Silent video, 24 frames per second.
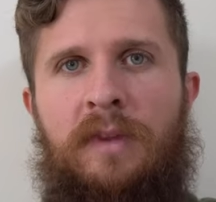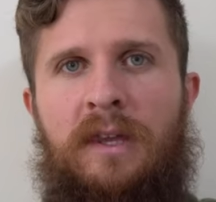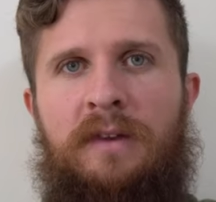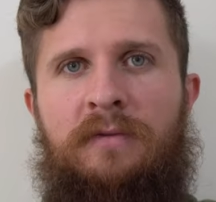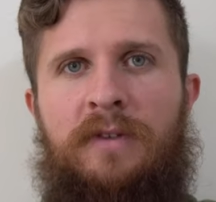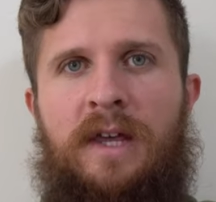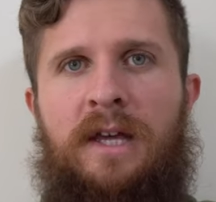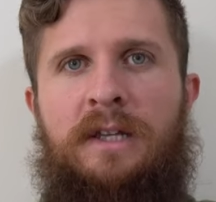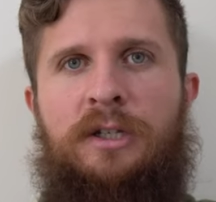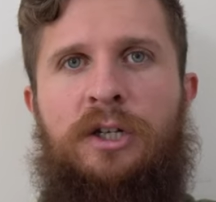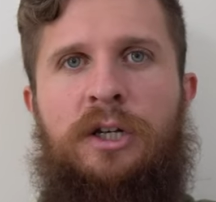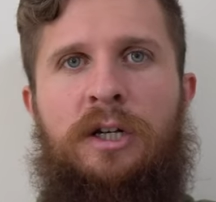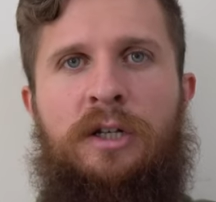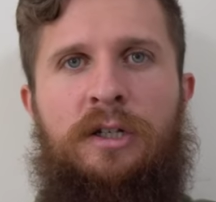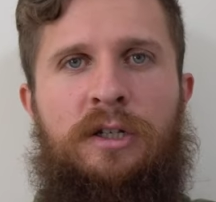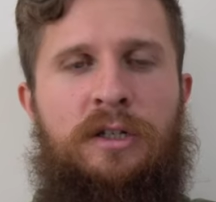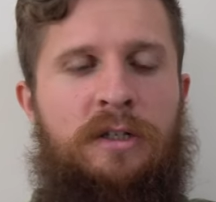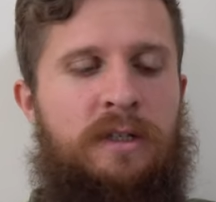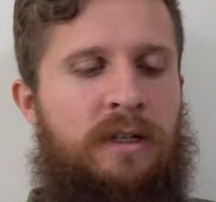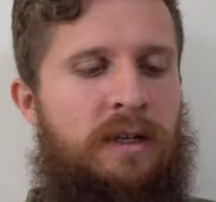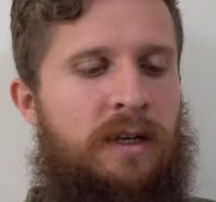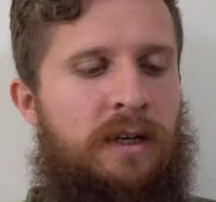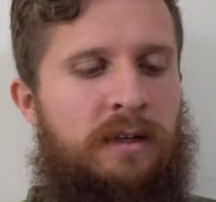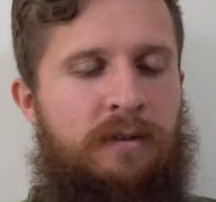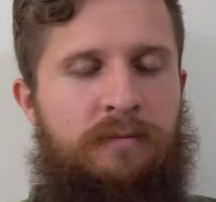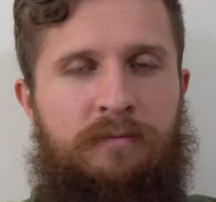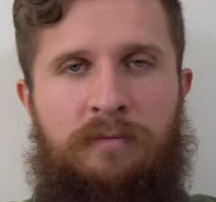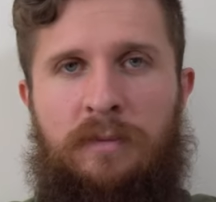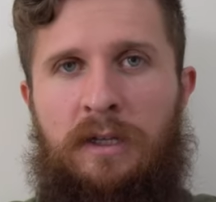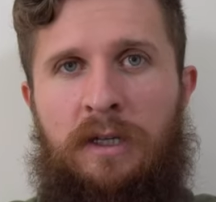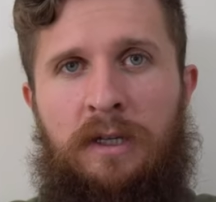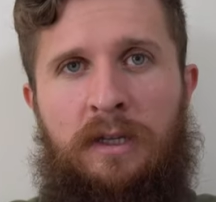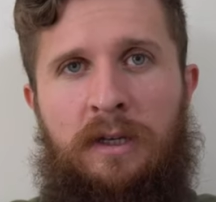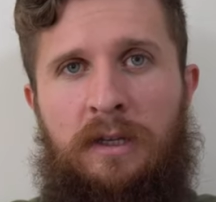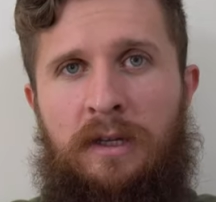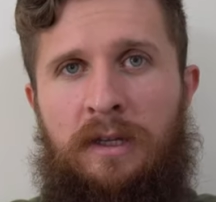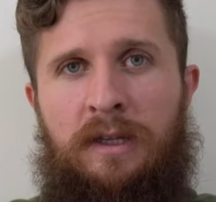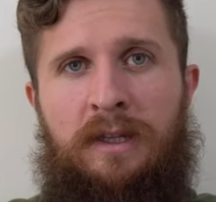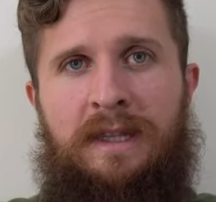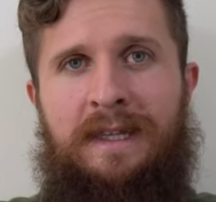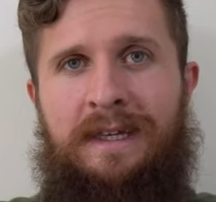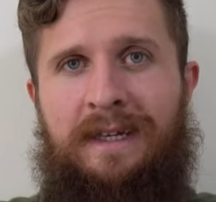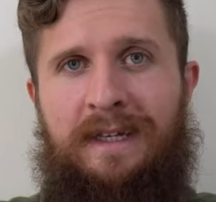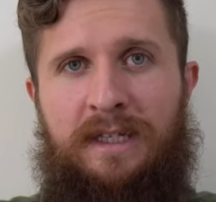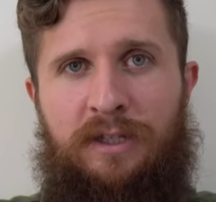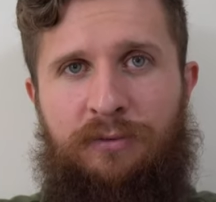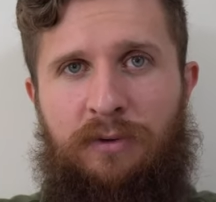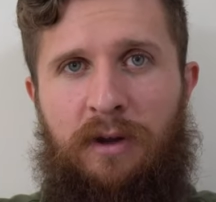if that changes and I
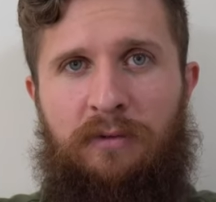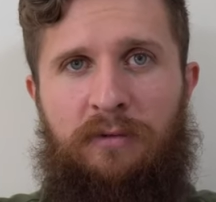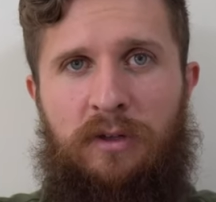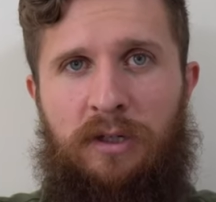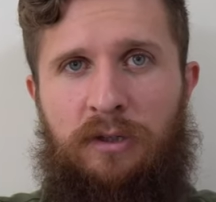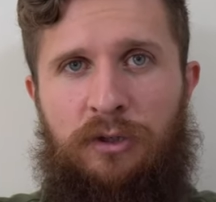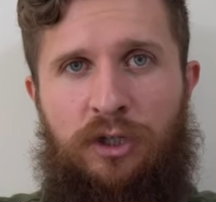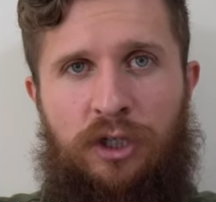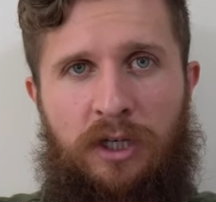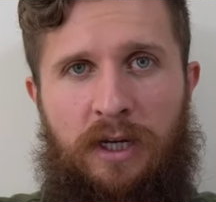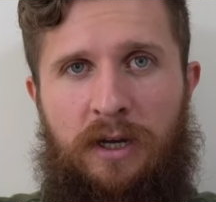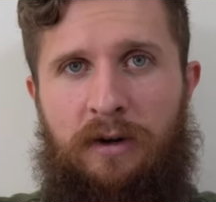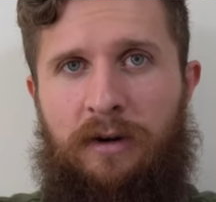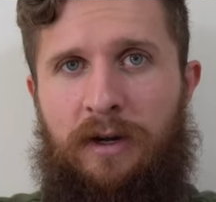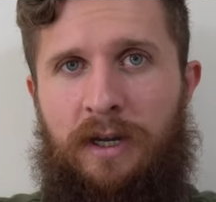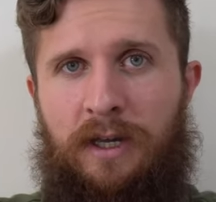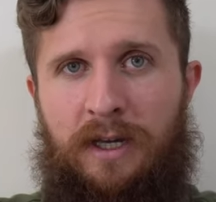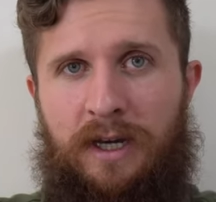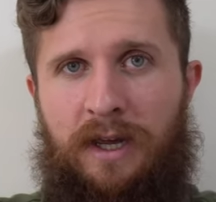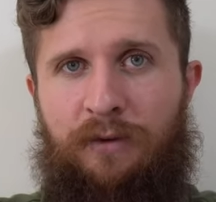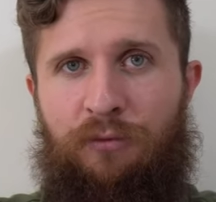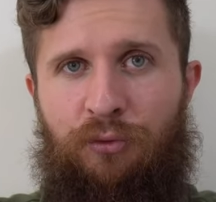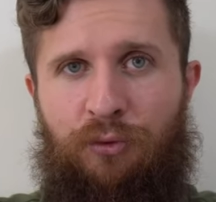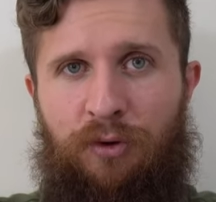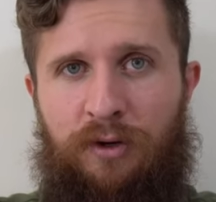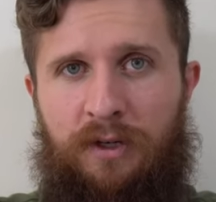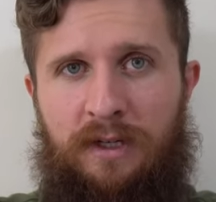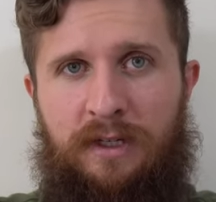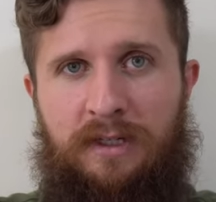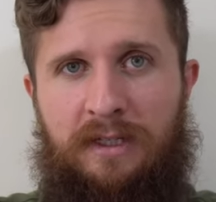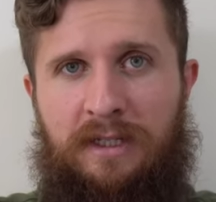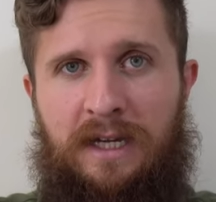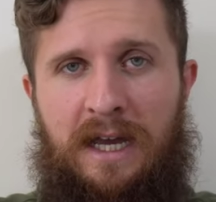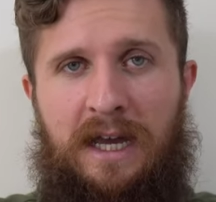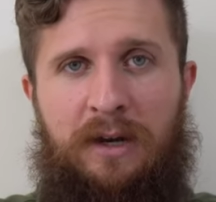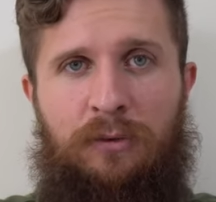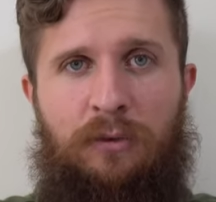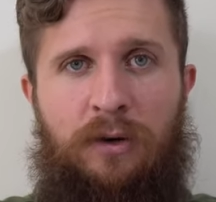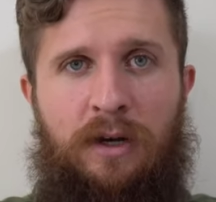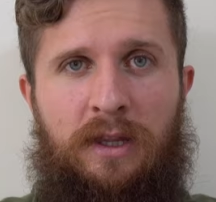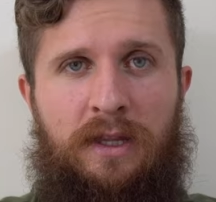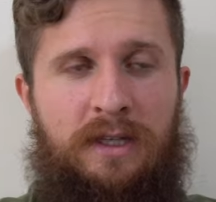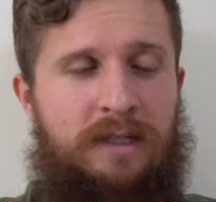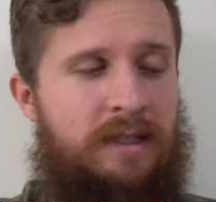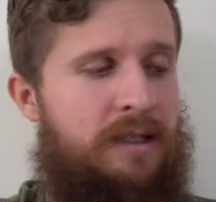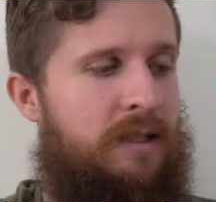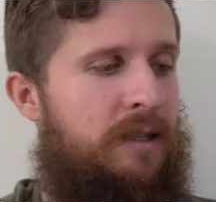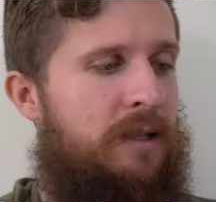think it's revolutionary and everyone needs to add one
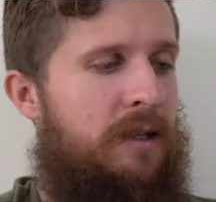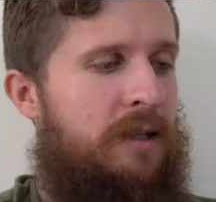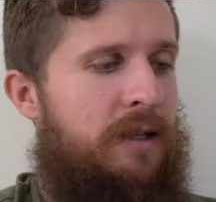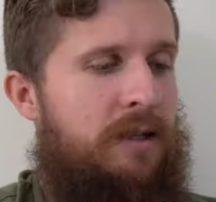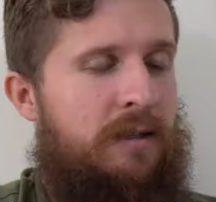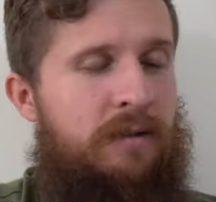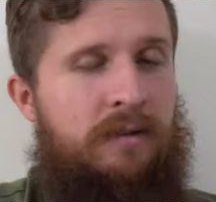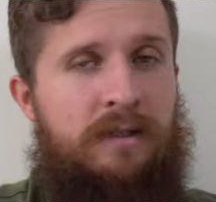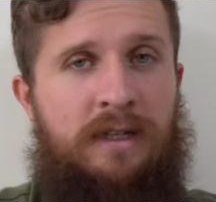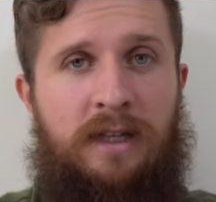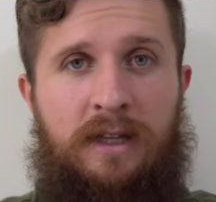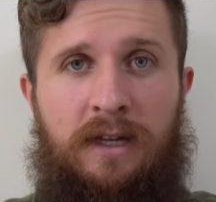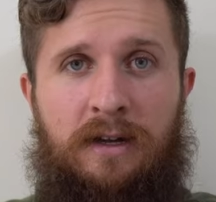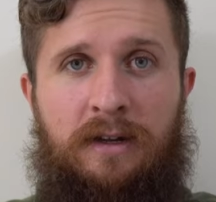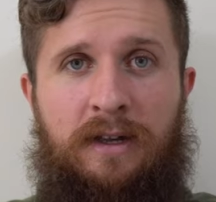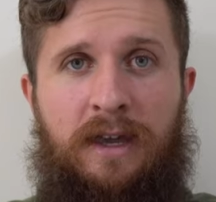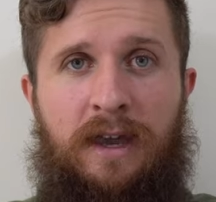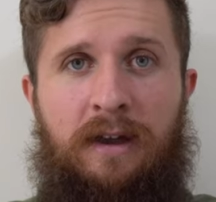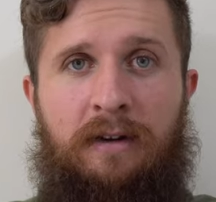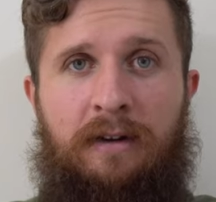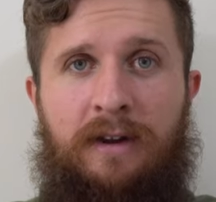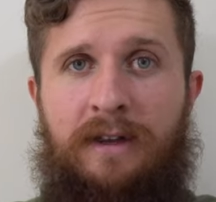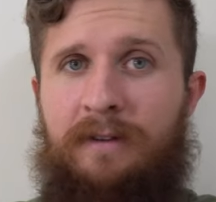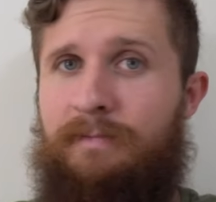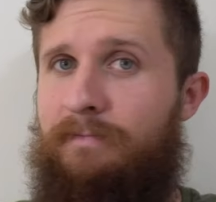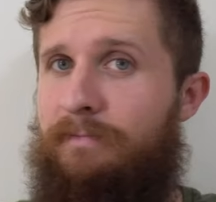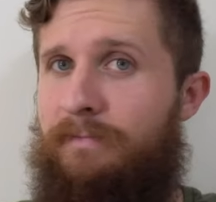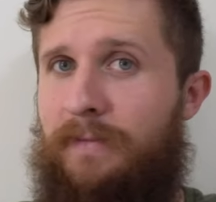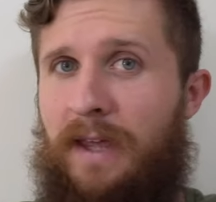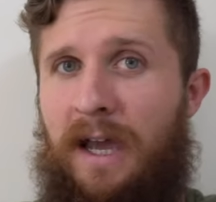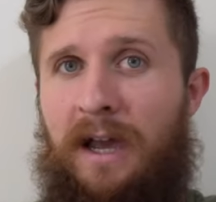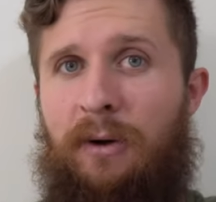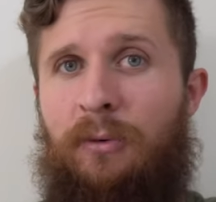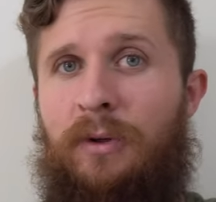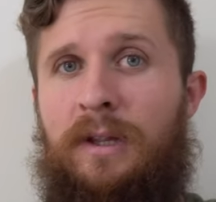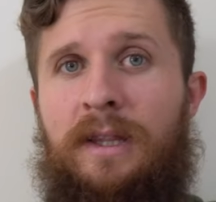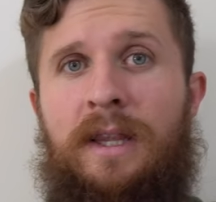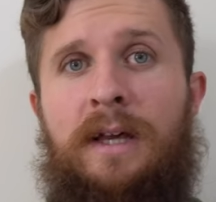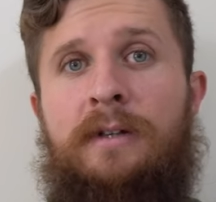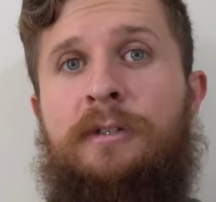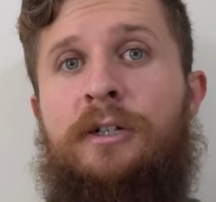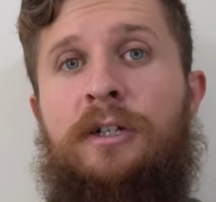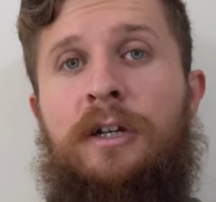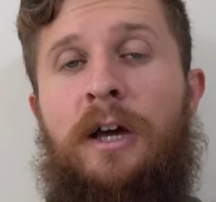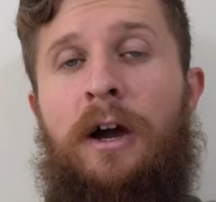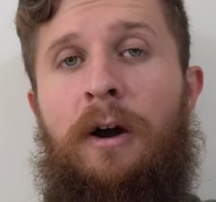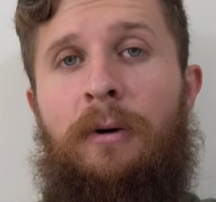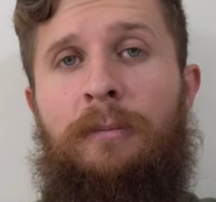of these to their carry, I will
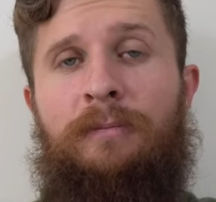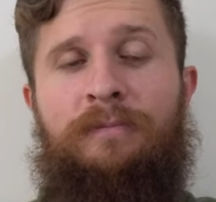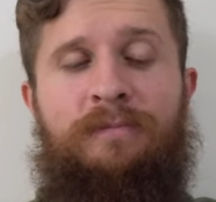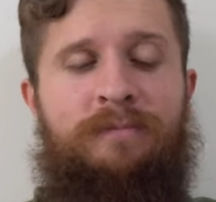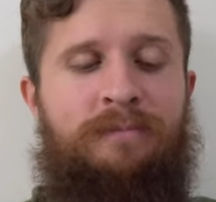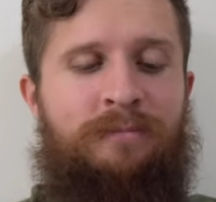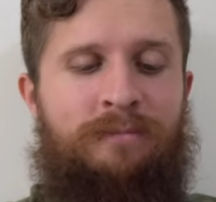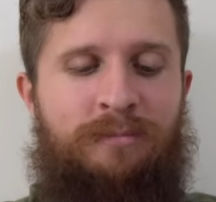let you know.